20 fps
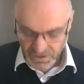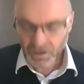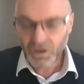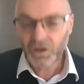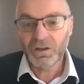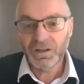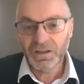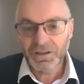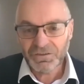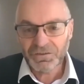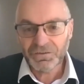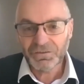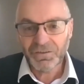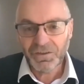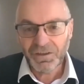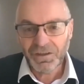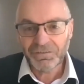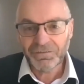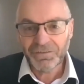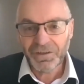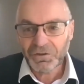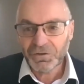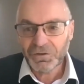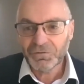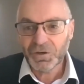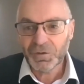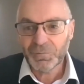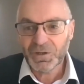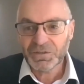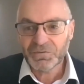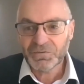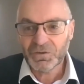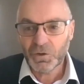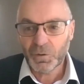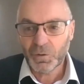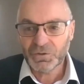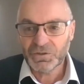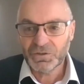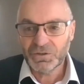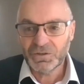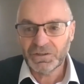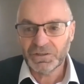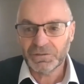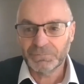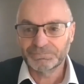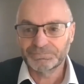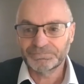I'll end it there. Thank you very much for the opportunity.